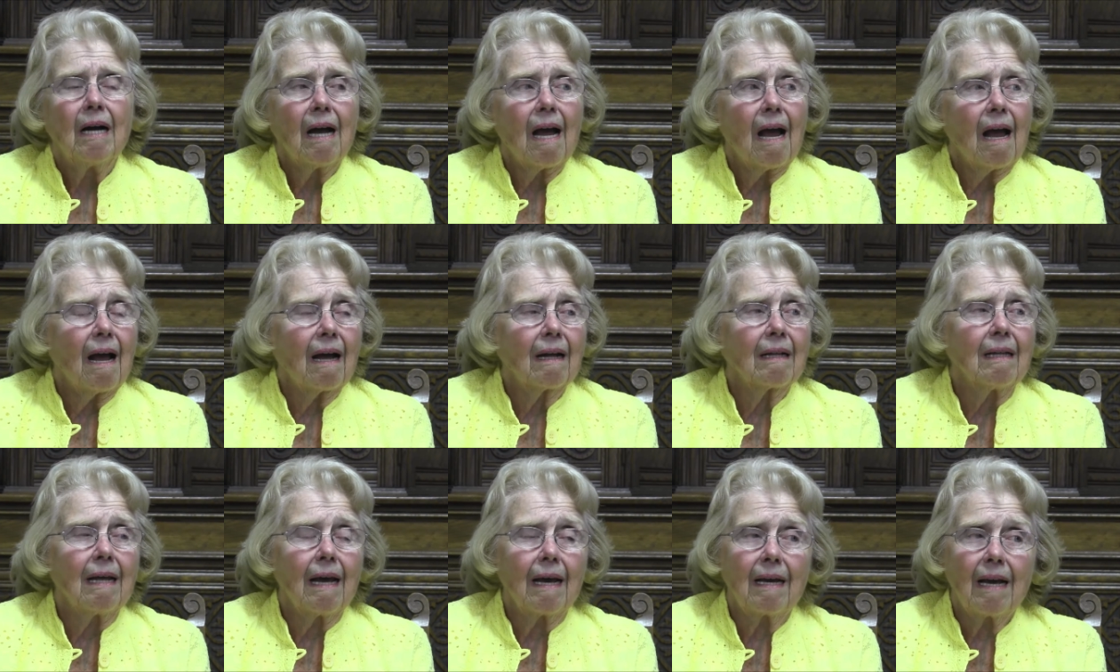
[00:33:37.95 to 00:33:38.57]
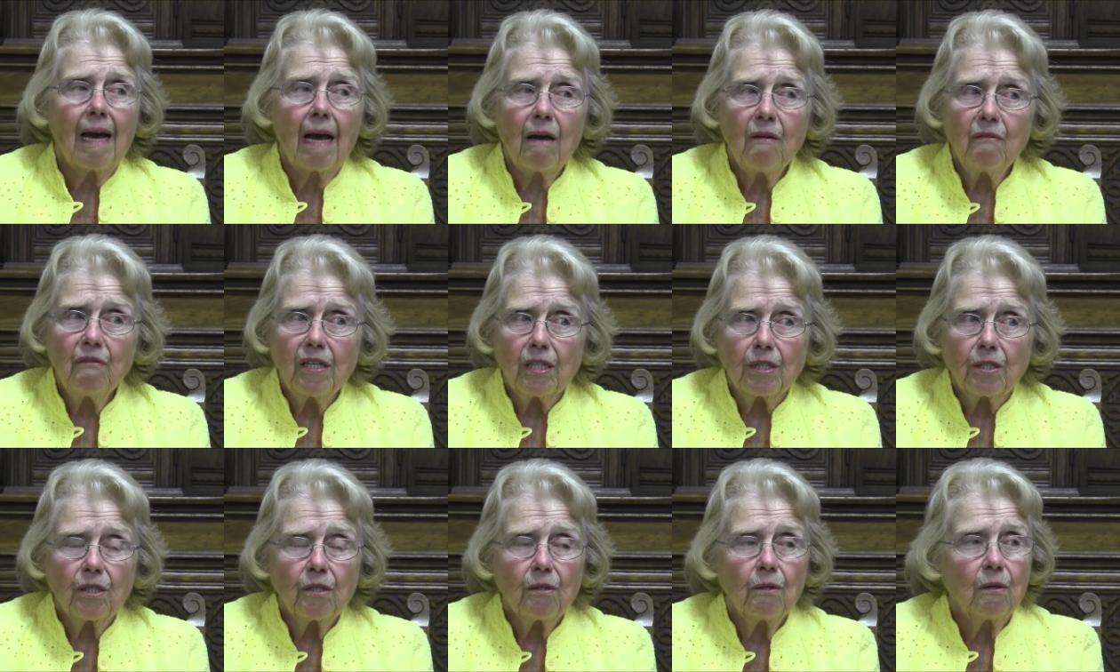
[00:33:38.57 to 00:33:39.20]
and they gave
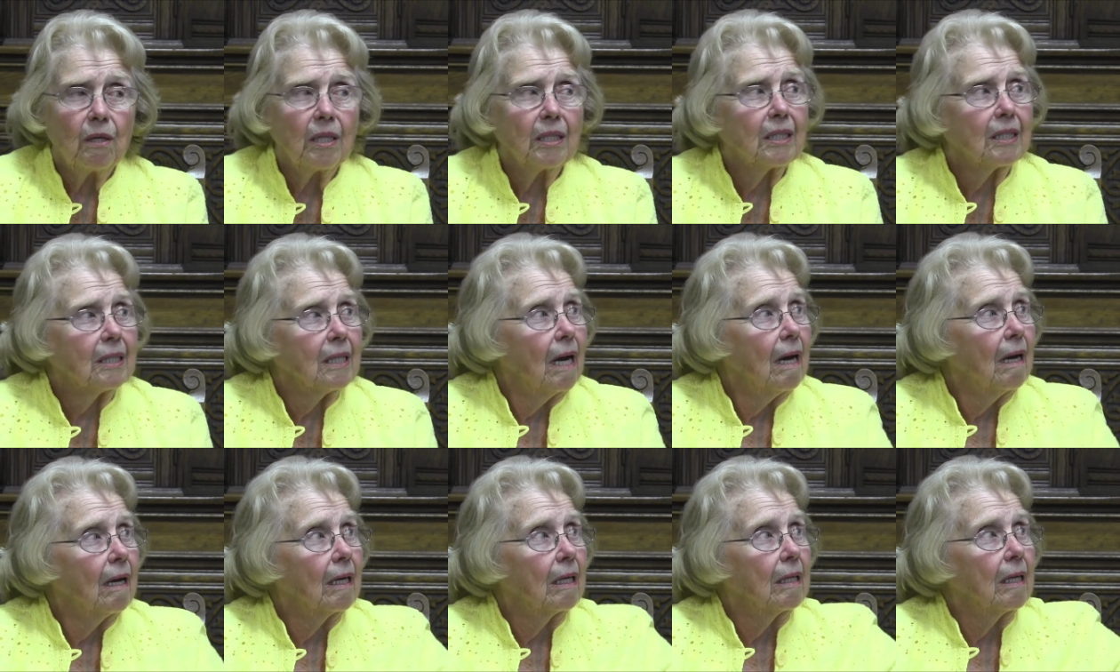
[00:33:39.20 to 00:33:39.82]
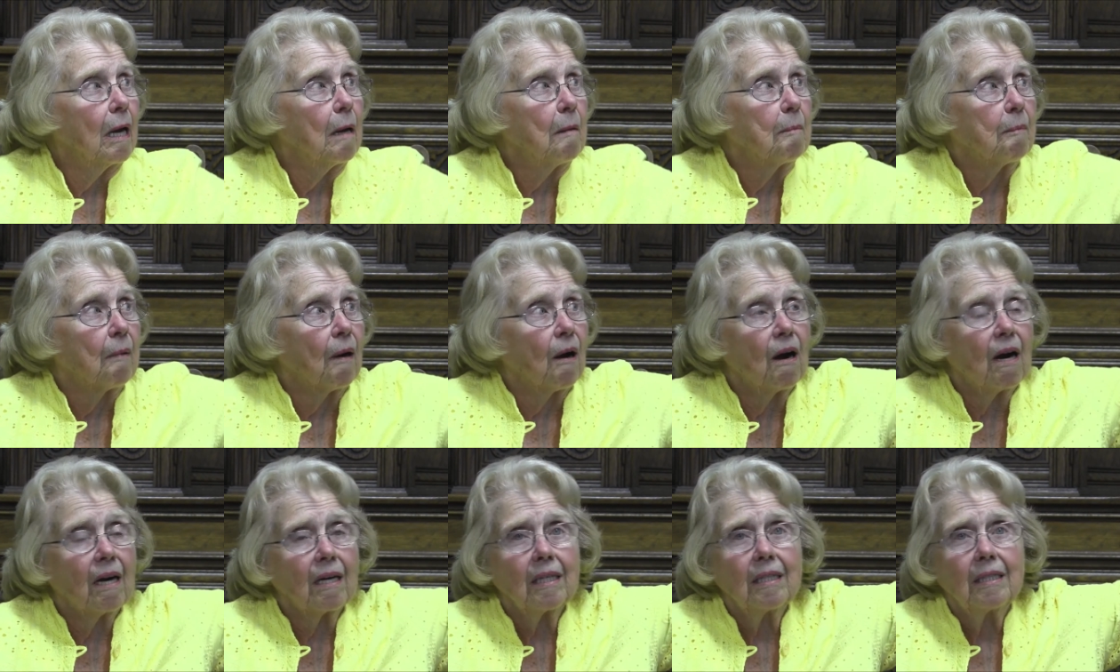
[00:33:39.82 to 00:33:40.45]
it to us, and they
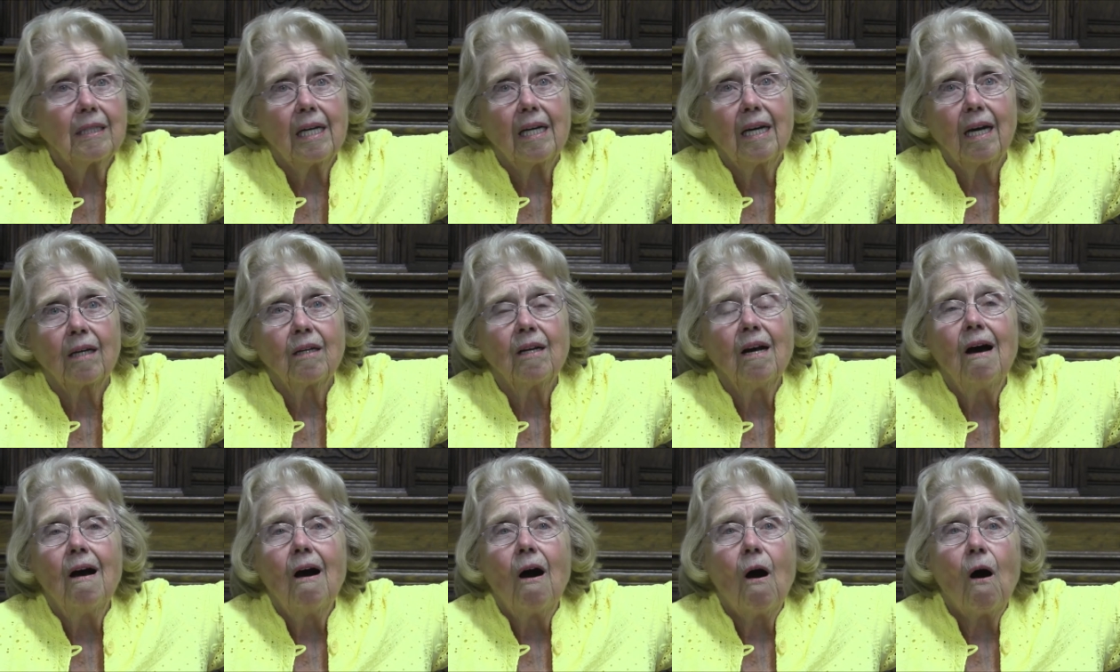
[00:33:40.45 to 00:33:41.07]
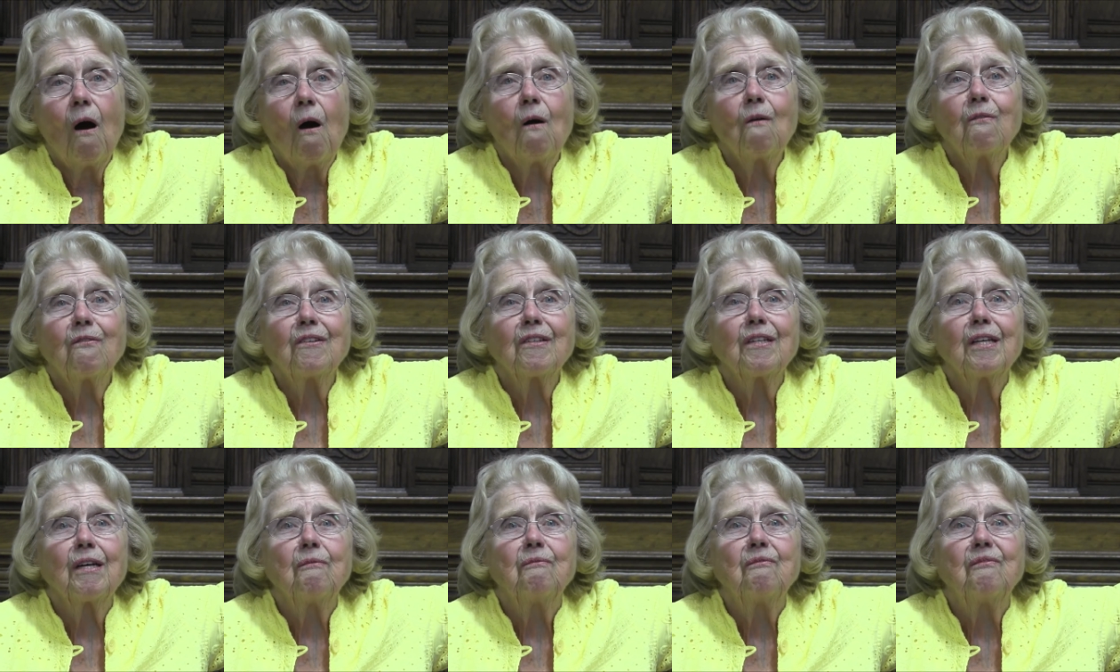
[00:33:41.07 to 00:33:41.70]
brought it in
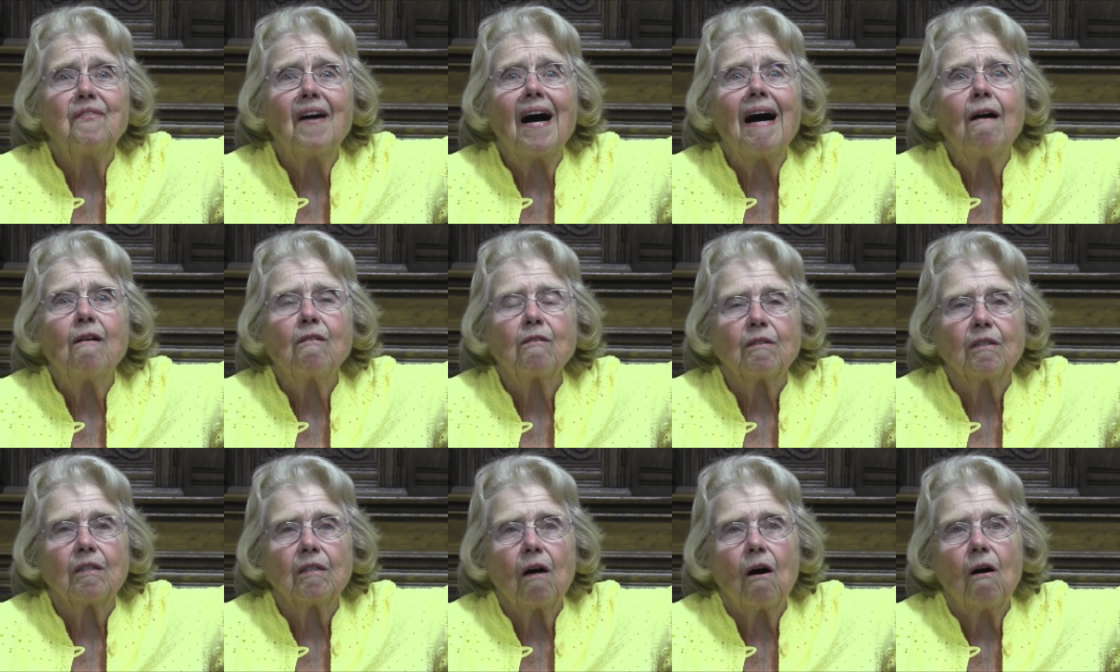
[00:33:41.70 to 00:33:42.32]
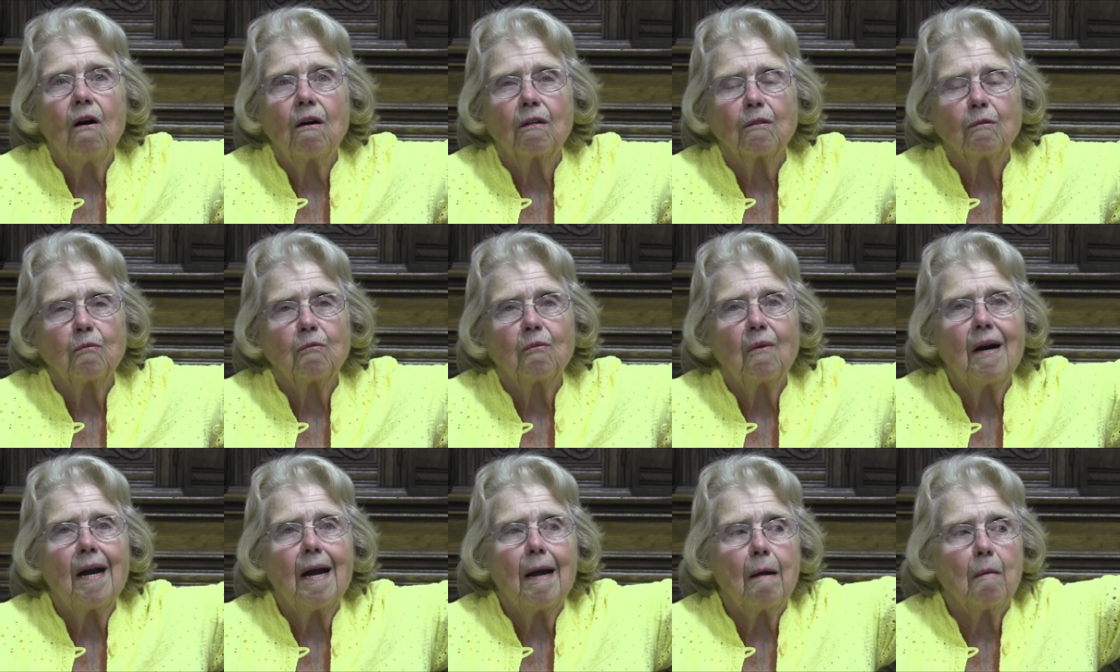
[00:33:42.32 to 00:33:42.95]
over the fountain on
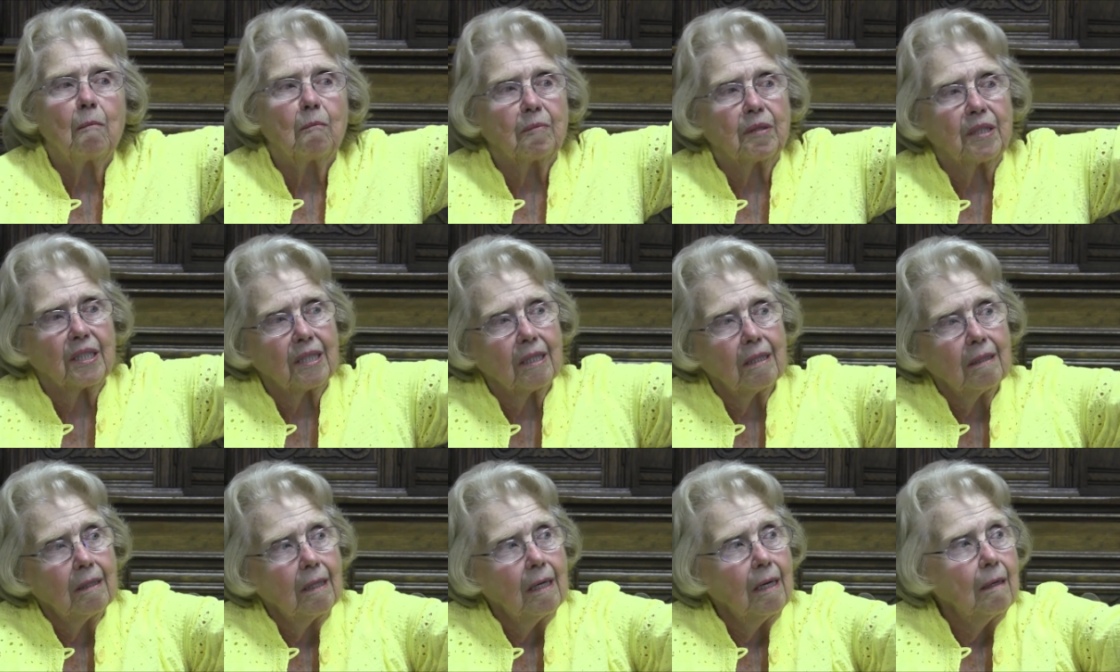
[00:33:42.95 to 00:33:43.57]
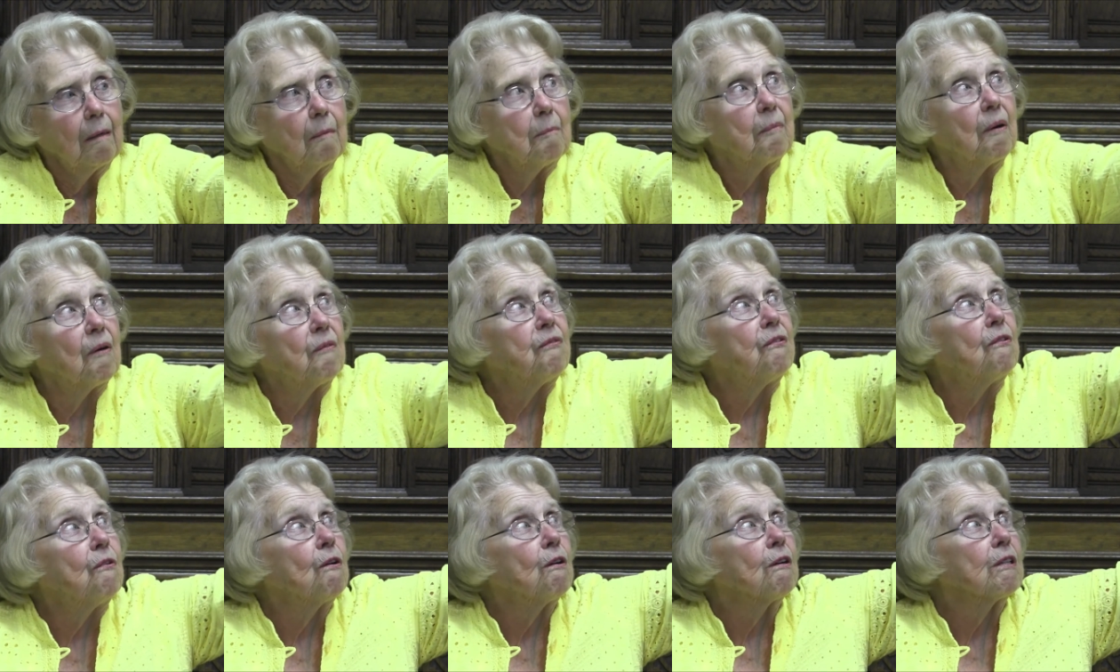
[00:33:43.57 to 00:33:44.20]
ramps
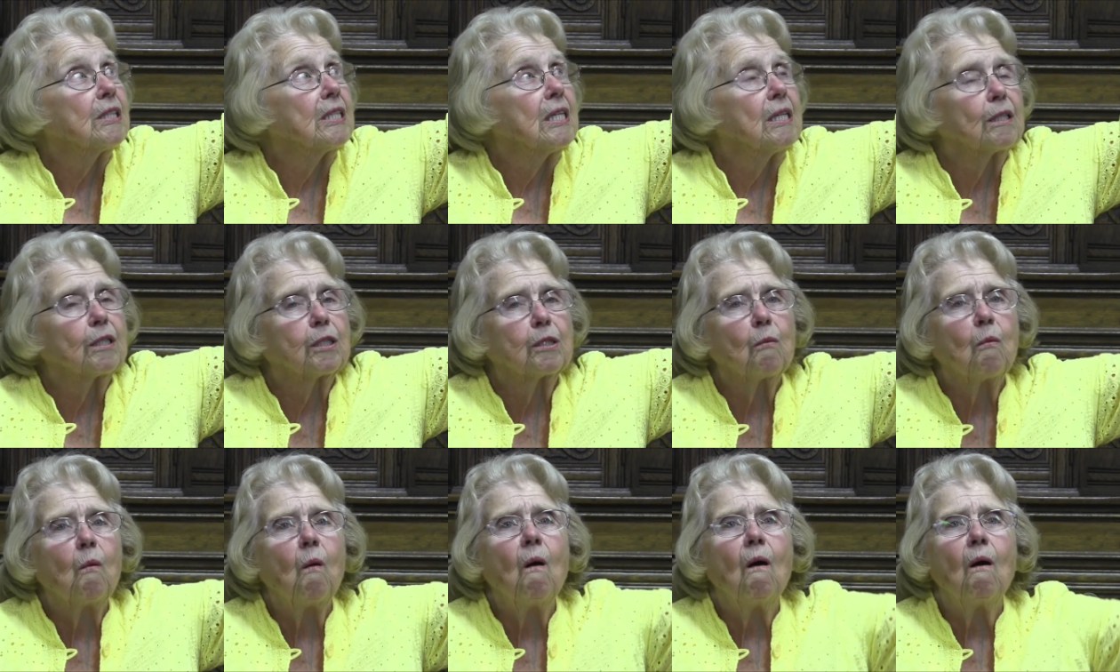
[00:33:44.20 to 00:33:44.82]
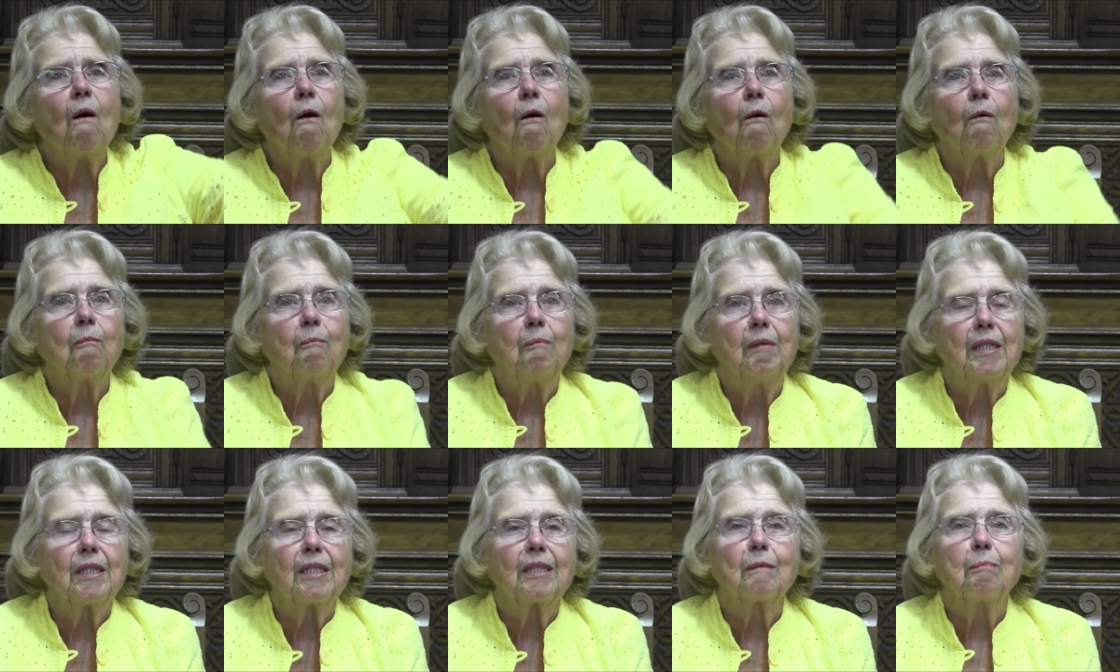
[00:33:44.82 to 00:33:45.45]
before this wall
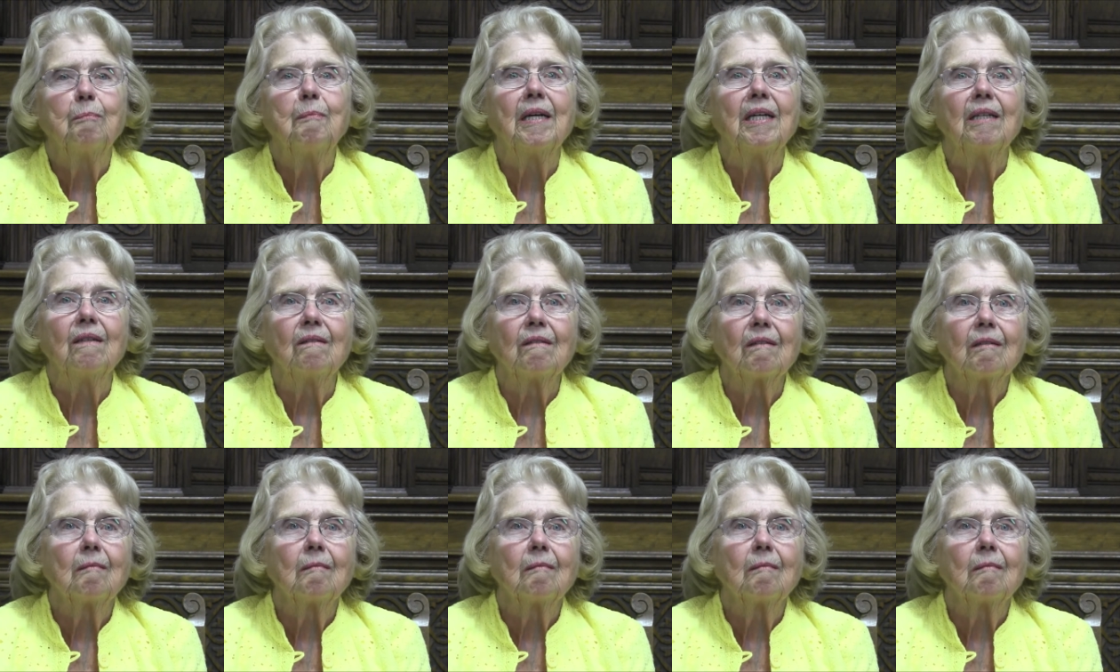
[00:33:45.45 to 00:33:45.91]
was built.